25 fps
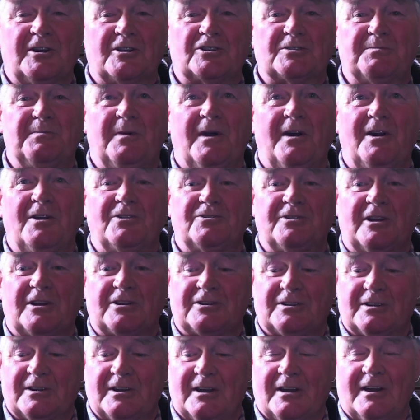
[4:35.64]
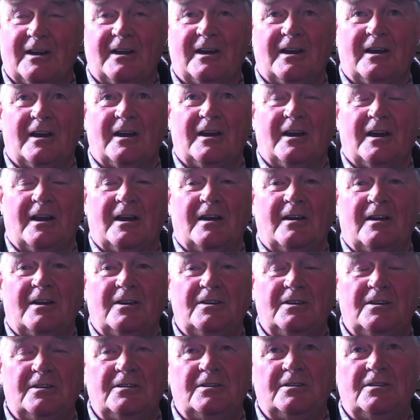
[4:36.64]
an experience that
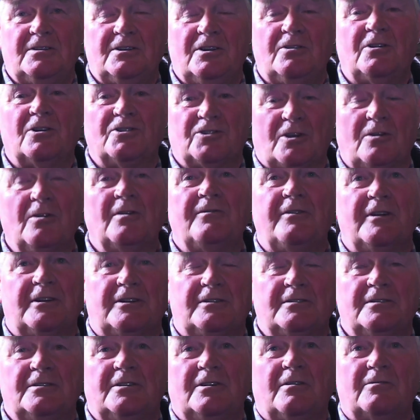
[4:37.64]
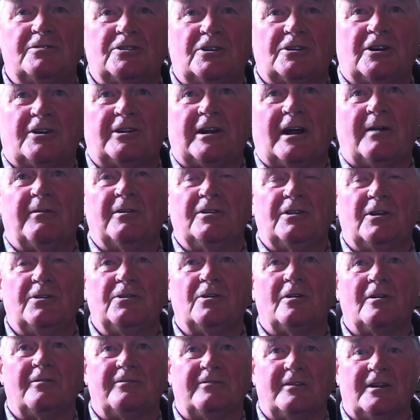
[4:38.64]
you've got to love it. You've got to crack with the
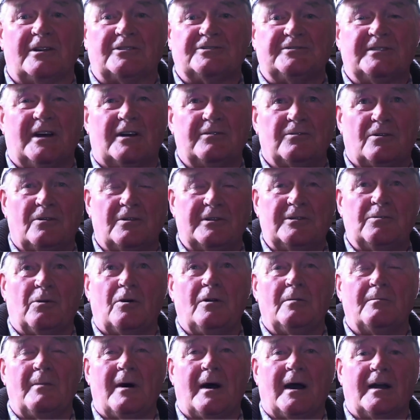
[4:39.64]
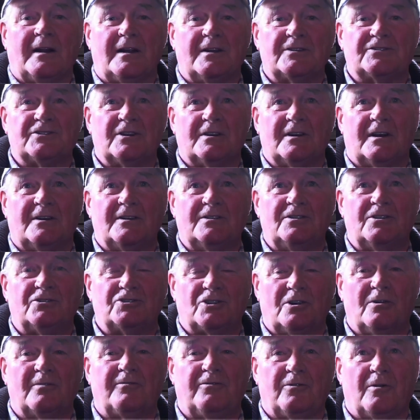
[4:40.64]
old fellas and that, all the old miners, and you
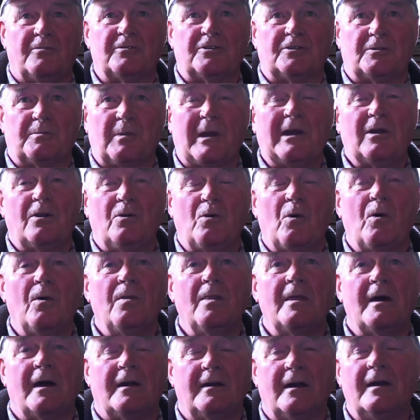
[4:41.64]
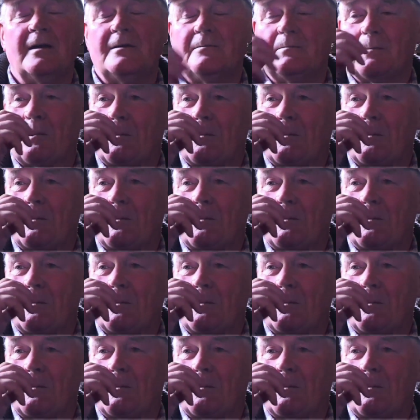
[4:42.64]
just look forward to going there, yeah?